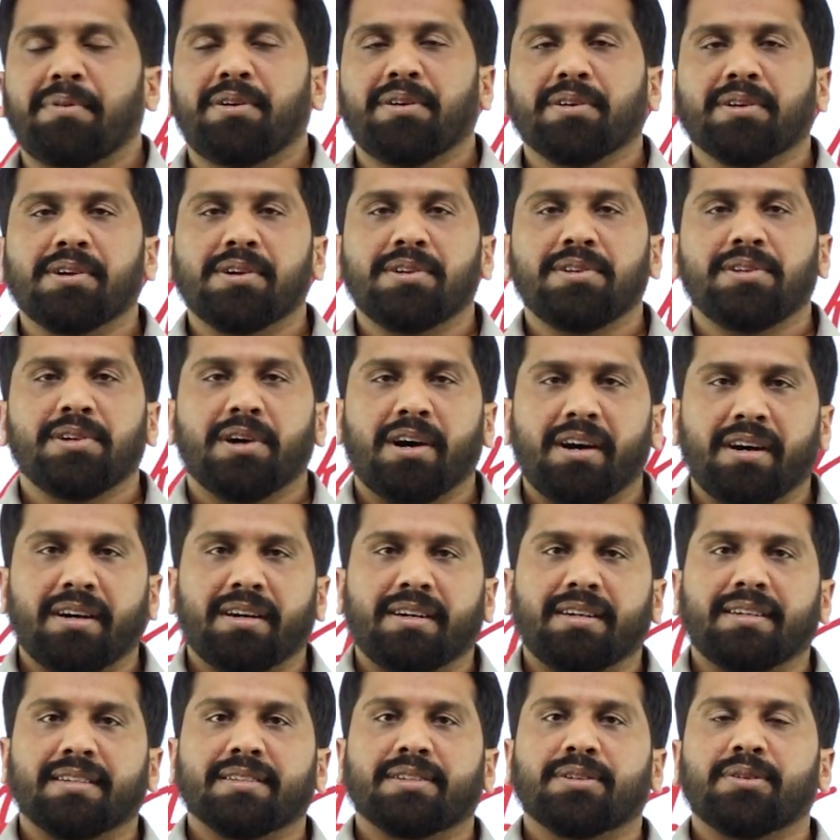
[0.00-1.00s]
about your
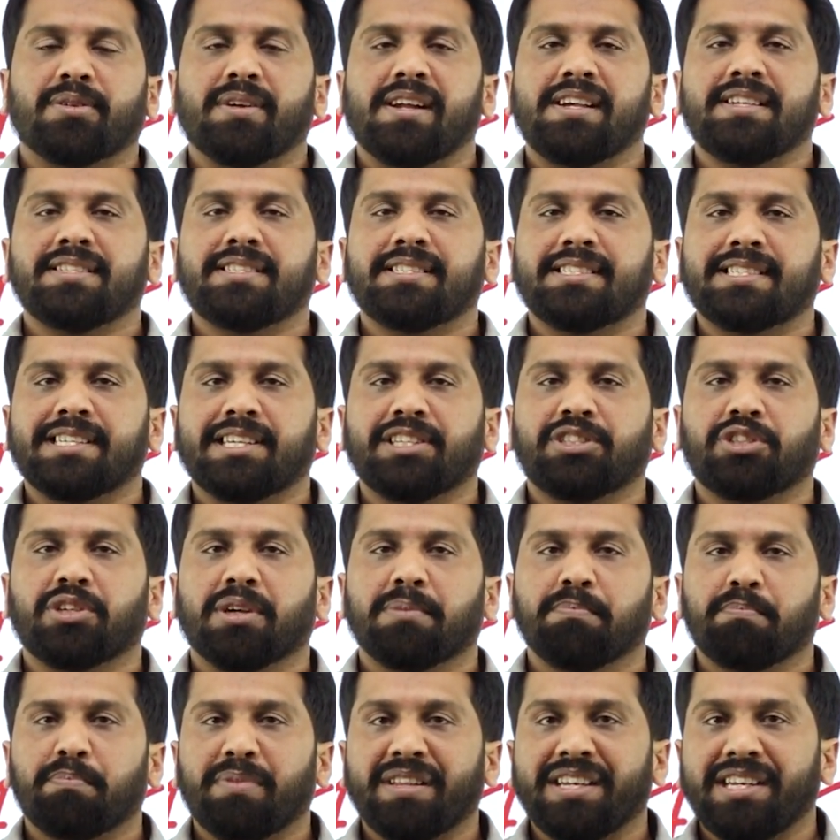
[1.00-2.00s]
today's
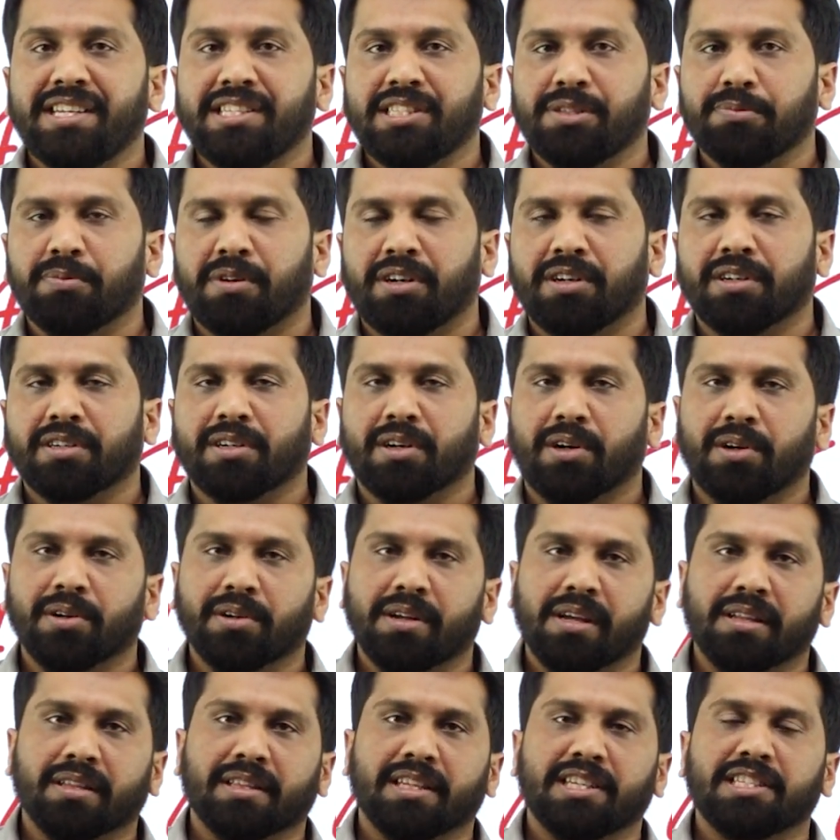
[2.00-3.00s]
session. Please work
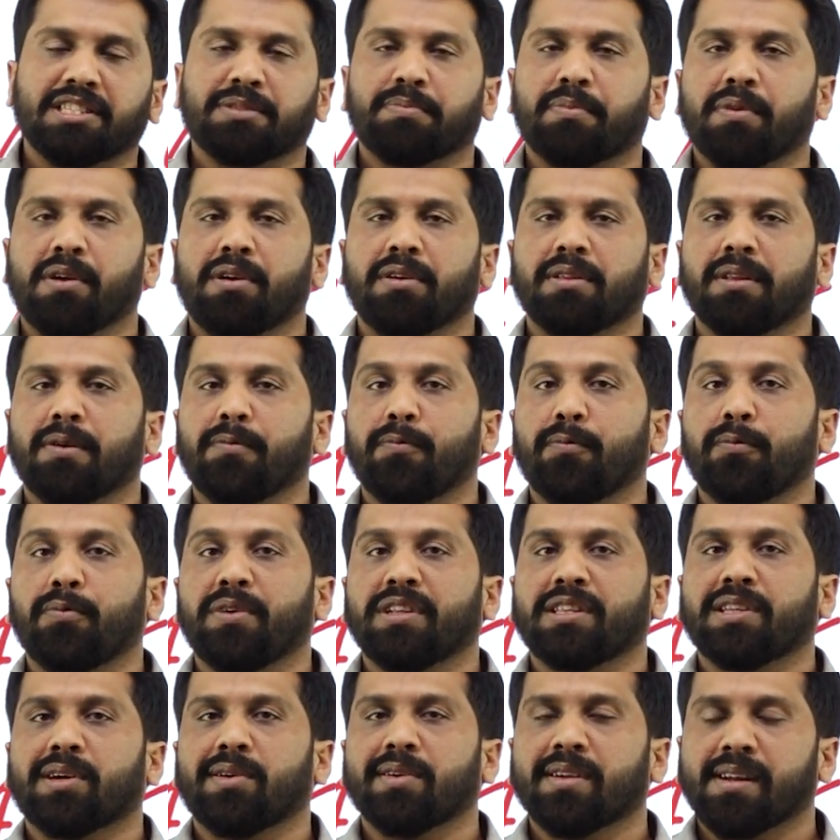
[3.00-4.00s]
out this problem
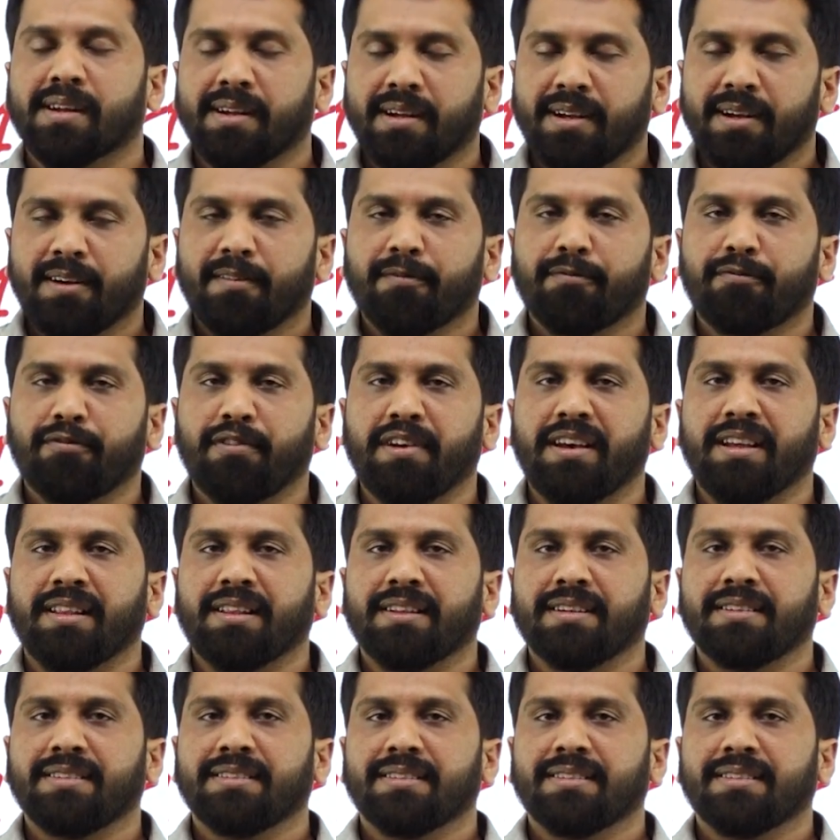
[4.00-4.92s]
without fail.